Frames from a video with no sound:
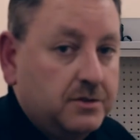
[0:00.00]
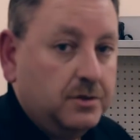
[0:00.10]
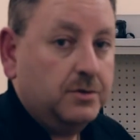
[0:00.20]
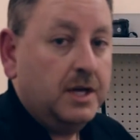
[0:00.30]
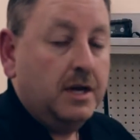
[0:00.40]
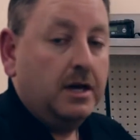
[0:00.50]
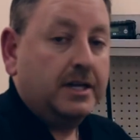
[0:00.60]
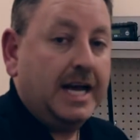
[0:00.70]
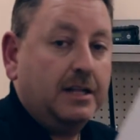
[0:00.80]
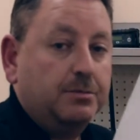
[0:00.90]
So a
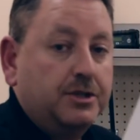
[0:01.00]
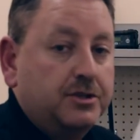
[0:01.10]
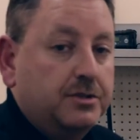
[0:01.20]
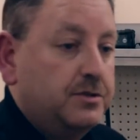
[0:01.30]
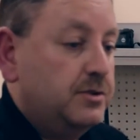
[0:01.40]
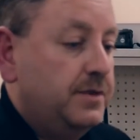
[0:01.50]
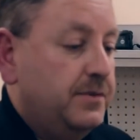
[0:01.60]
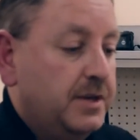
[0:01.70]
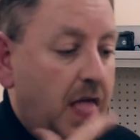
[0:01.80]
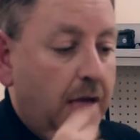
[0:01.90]
calibration
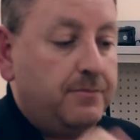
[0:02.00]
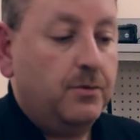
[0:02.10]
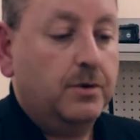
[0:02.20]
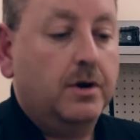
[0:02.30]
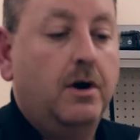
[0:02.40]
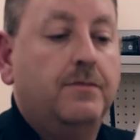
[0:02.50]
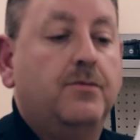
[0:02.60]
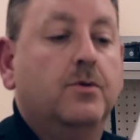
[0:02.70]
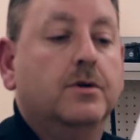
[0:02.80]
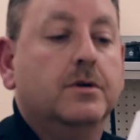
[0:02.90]
certificate for all
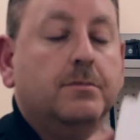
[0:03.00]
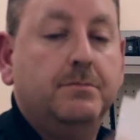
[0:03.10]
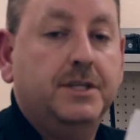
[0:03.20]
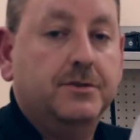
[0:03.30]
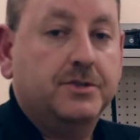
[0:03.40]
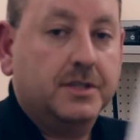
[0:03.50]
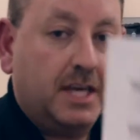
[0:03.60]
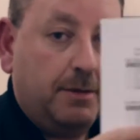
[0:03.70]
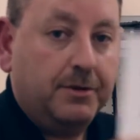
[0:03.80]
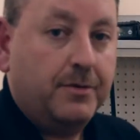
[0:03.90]
four meters that
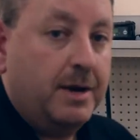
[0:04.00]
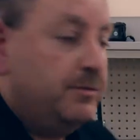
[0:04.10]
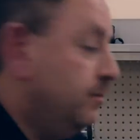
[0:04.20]
came in the rapid